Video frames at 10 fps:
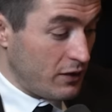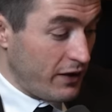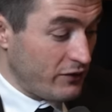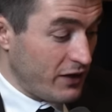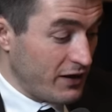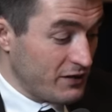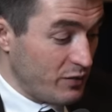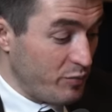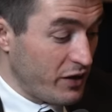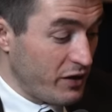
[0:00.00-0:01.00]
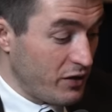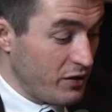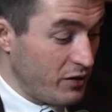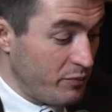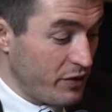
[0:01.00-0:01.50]
I have to ask the
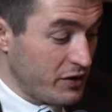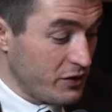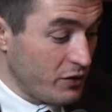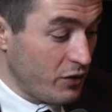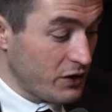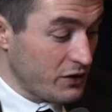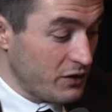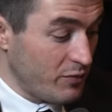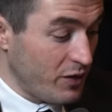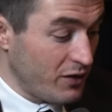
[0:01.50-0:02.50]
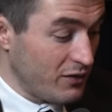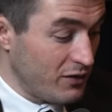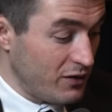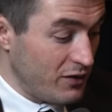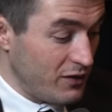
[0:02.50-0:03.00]
bigger picture question about
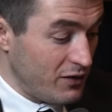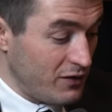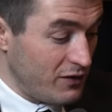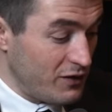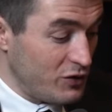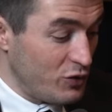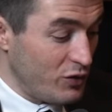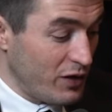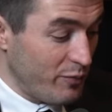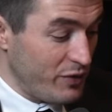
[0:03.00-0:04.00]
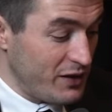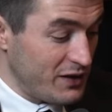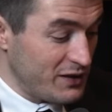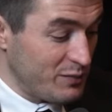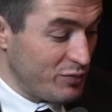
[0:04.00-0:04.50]
the two
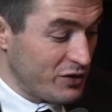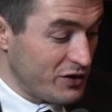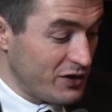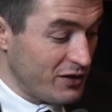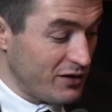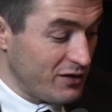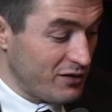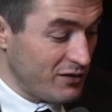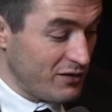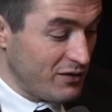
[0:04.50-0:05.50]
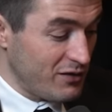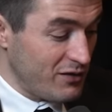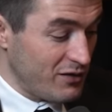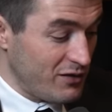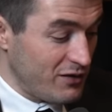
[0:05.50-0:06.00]
companies pushing
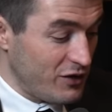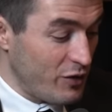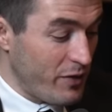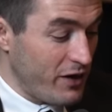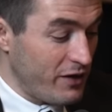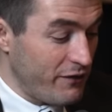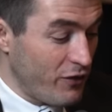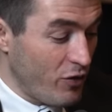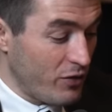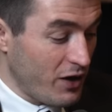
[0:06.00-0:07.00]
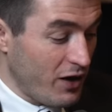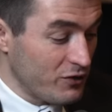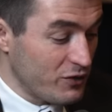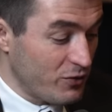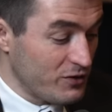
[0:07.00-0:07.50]
humanity forward
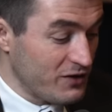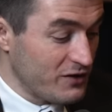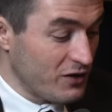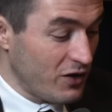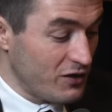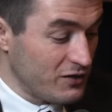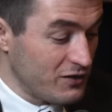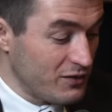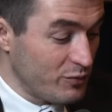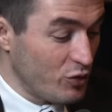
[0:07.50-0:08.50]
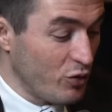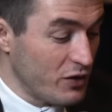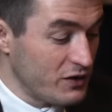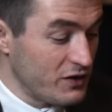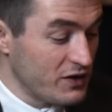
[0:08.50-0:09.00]
out towards the stars, Blue
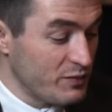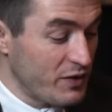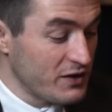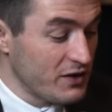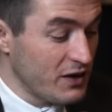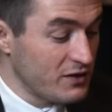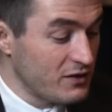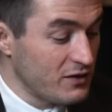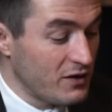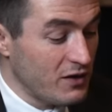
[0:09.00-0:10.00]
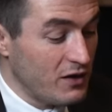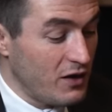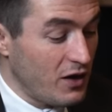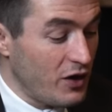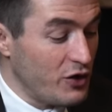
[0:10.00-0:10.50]
Origin and SpaceX.
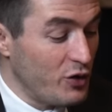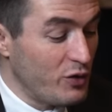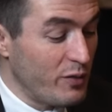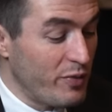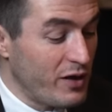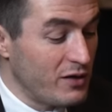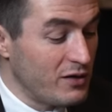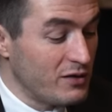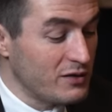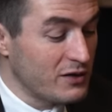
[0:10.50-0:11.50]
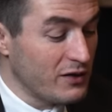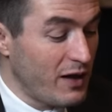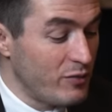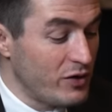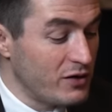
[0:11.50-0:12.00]
Are you competitors,
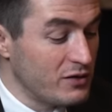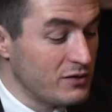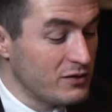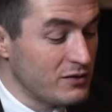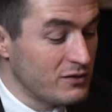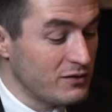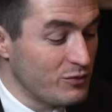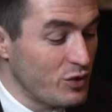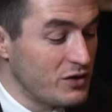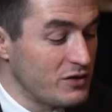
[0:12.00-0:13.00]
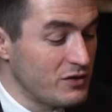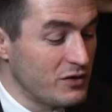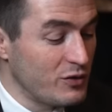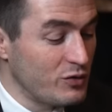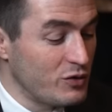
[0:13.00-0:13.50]
collaborators? Which,
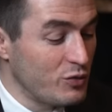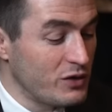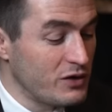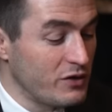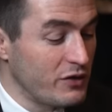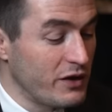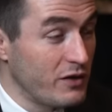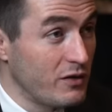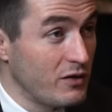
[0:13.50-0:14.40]
and to what degree?